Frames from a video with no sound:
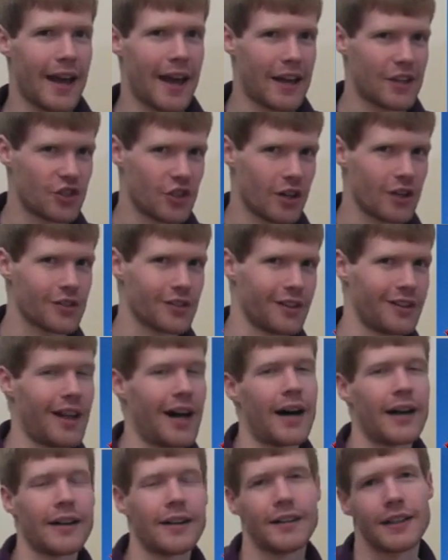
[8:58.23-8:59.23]
shares a
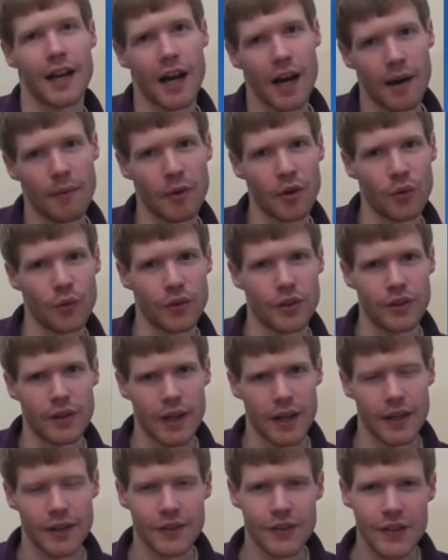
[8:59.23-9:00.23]
lot in common with the
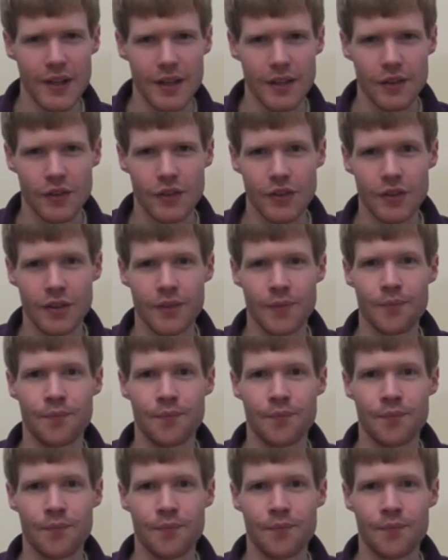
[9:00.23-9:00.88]
United States.